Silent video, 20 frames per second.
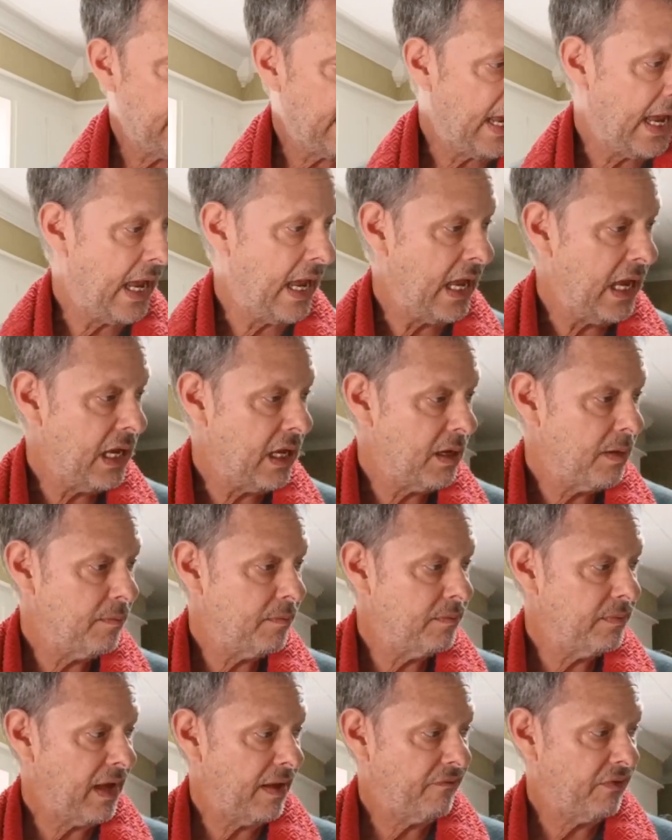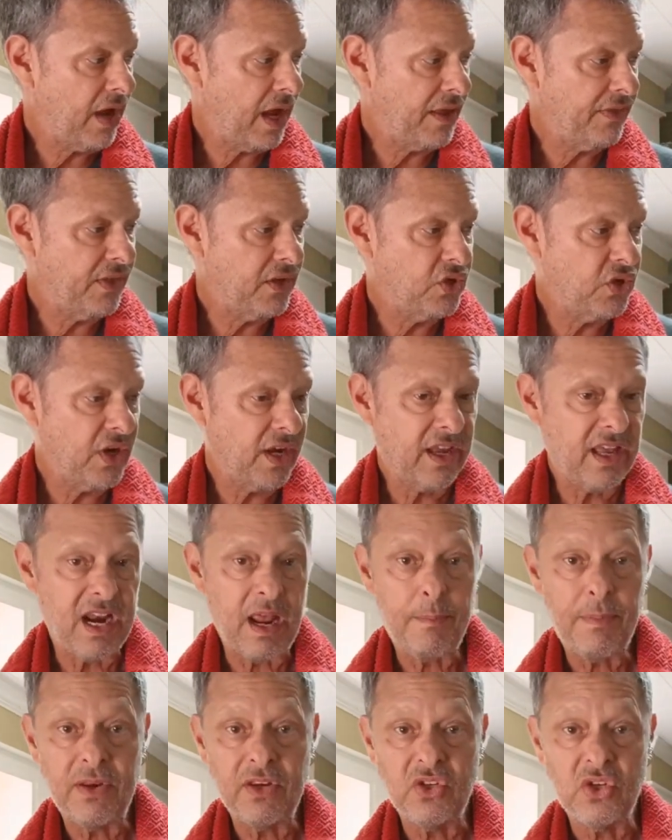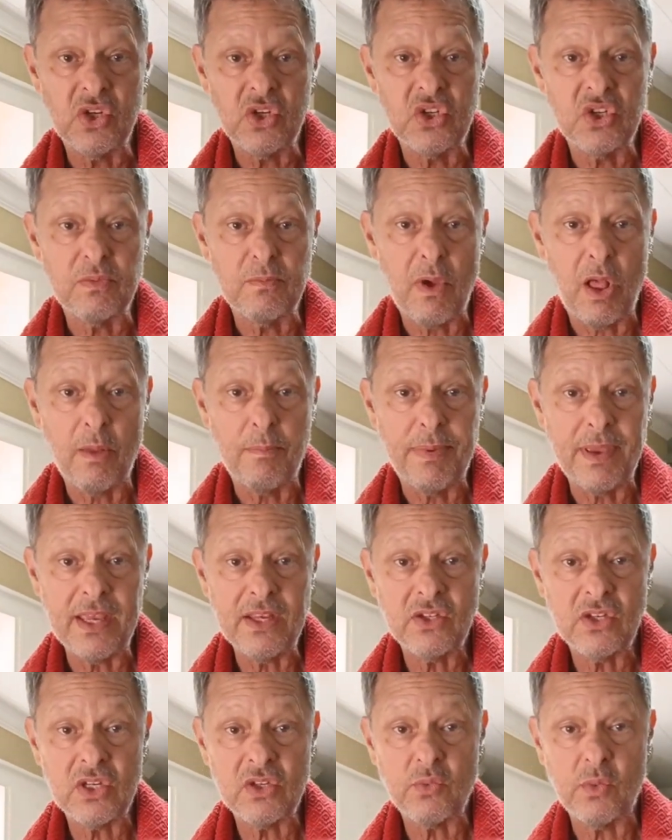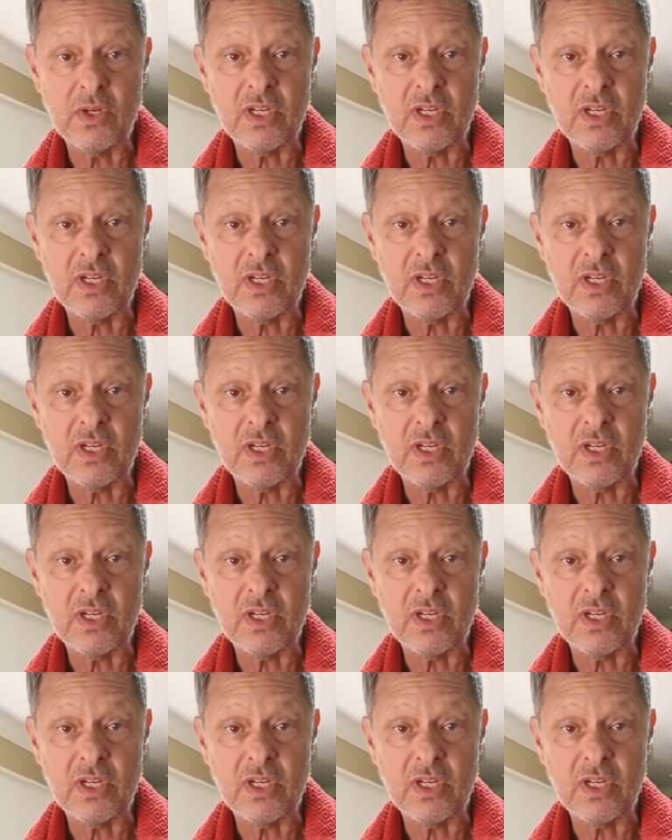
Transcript: I've cut the chicken up into small pieces,